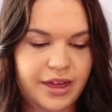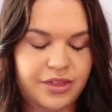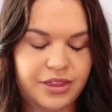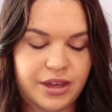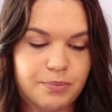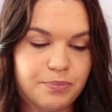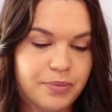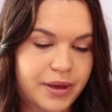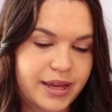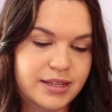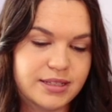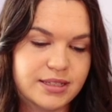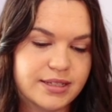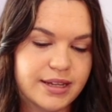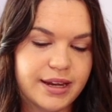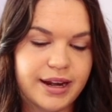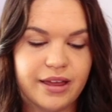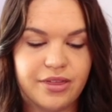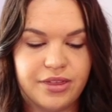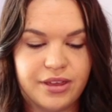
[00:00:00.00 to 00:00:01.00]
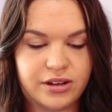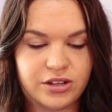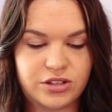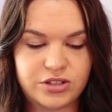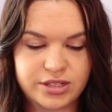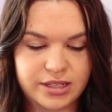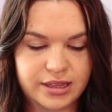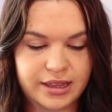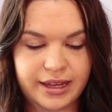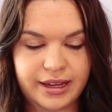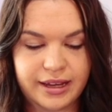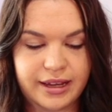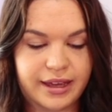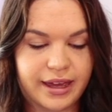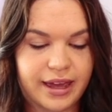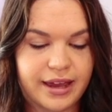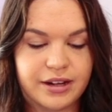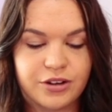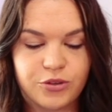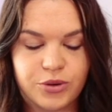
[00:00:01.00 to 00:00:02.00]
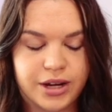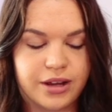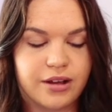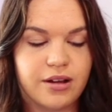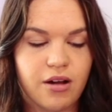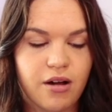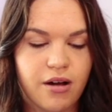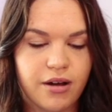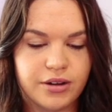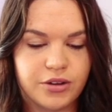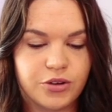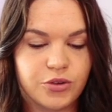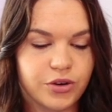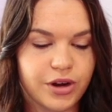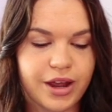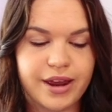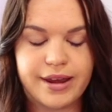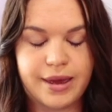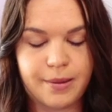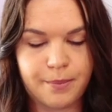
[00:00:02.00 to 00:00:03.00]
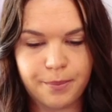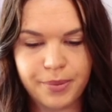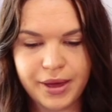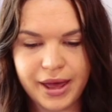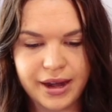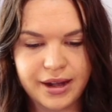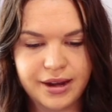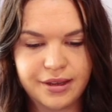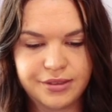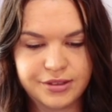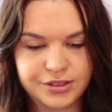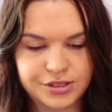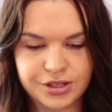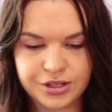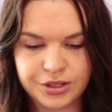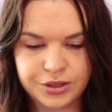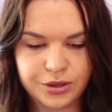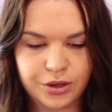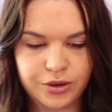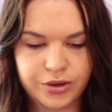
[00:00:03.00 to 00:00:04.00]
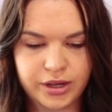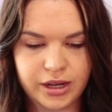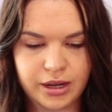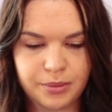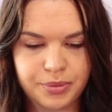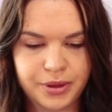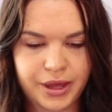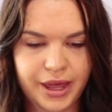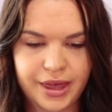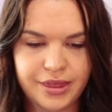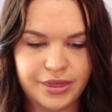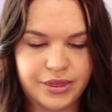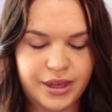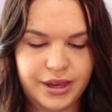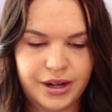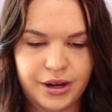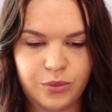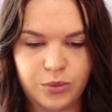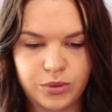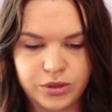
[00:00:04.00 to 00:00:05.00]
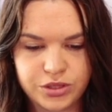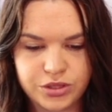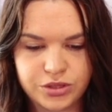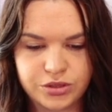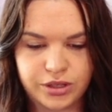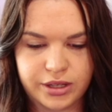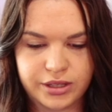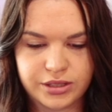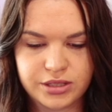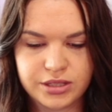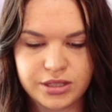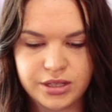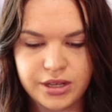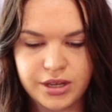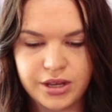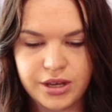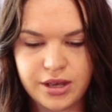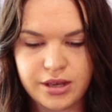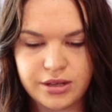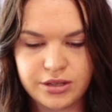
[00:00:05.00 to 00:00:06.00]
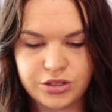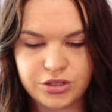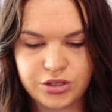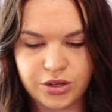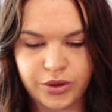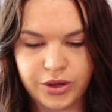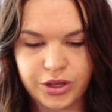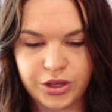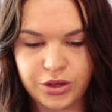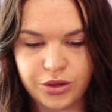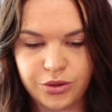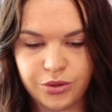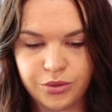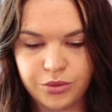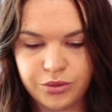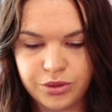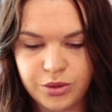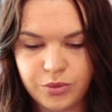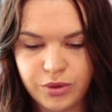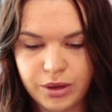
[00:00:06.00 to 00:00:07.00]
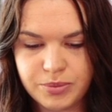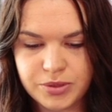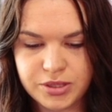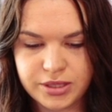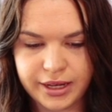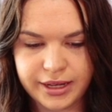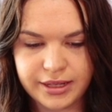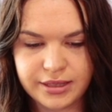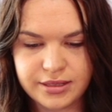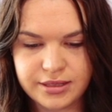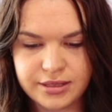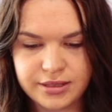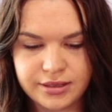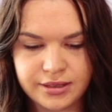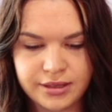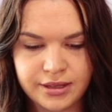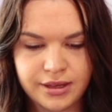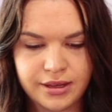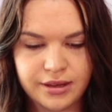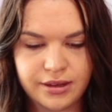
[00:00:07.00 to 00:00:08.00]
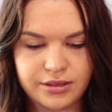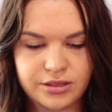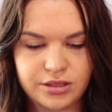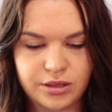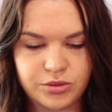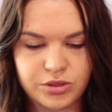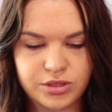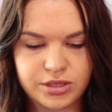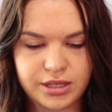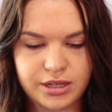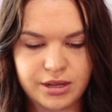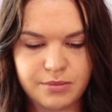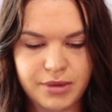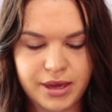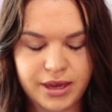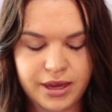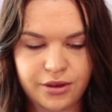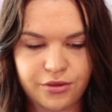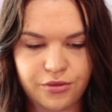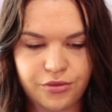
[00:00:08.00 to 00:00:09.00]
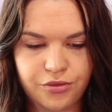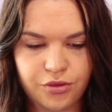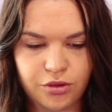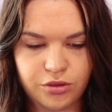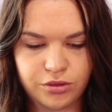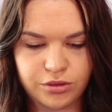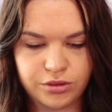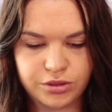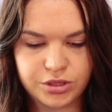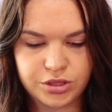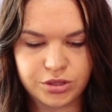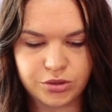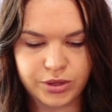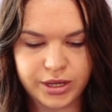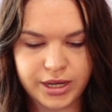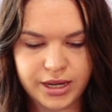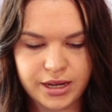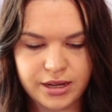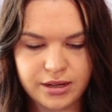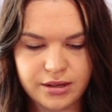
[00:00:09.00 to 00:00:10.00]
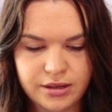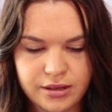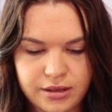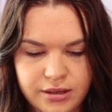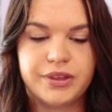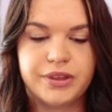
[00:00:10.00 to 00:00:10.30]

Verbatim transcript: and then paste it, and then just click on create embed. It's gonna load up and then it will start showing you the website. So I'm just gonna make it full screen.